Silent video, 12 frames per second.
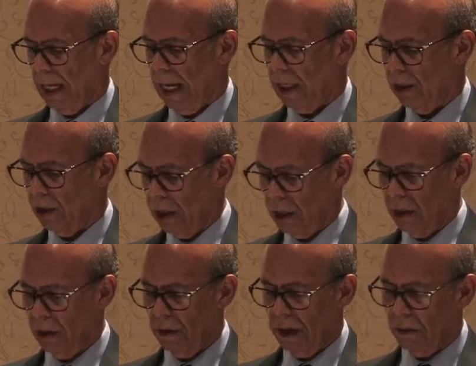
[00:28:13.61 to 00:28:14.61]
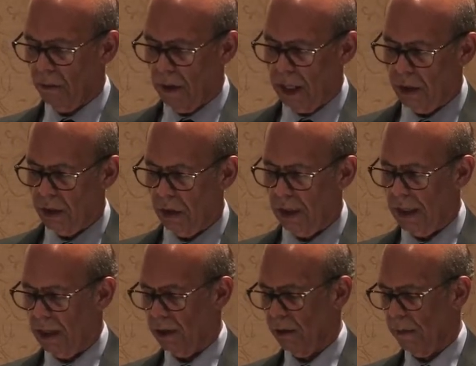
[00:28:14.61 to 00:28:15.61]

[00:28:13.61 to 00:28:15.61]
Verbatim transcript: and gender and racial and other